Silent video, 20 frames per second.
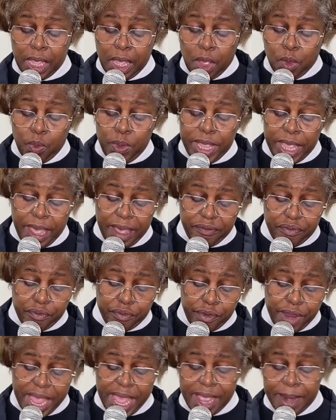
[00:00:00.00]
we have
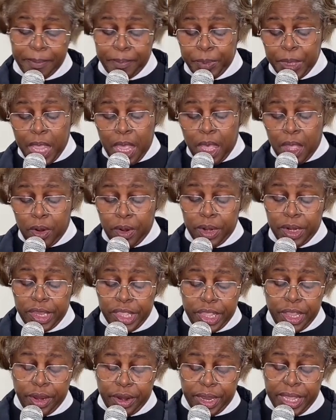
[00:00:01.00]
read
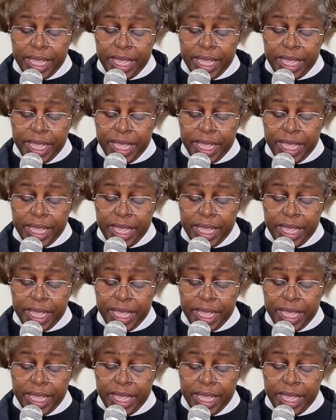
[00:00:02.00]
earlier